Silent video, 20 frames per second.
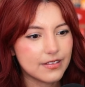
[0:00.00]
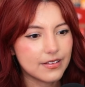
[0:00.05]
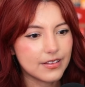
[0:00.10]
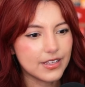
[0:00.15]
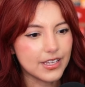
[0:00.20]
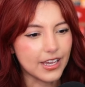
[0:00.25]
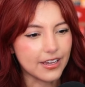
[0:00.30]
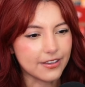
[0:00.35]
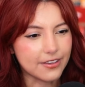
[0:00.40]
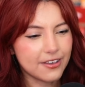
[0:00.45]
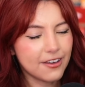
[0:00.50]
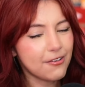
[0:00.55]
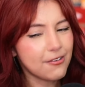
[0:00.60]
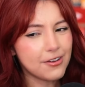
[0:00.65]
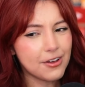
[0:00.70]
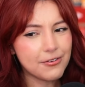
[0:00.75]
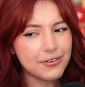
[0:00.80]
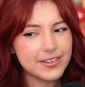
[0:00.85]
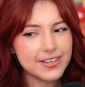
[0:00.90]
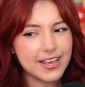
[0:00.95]
Yeah,
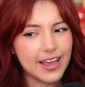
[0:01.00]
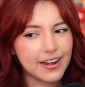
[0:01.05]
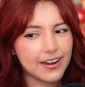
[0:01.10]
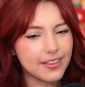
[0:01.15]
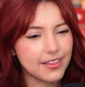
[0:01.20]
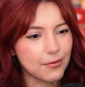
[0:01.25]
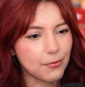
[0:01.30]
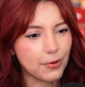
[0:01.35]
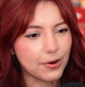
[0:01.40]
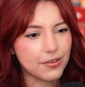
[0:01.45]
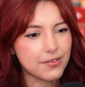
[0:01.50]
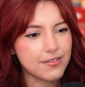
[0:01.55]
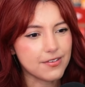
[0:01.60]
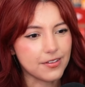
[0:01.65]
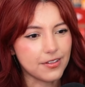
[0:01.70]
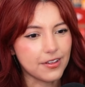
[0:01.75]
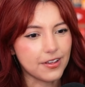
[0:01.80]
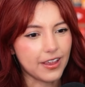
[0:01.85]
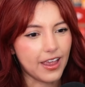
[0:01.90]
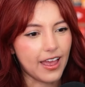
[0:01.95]
Kyoko is kind of the worst to
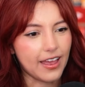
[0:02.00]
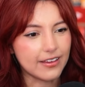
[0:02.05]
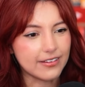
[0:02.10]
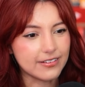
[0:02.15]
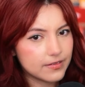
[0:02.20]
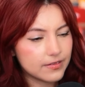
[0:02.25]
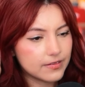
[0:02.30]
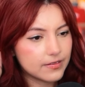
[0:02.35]
look at.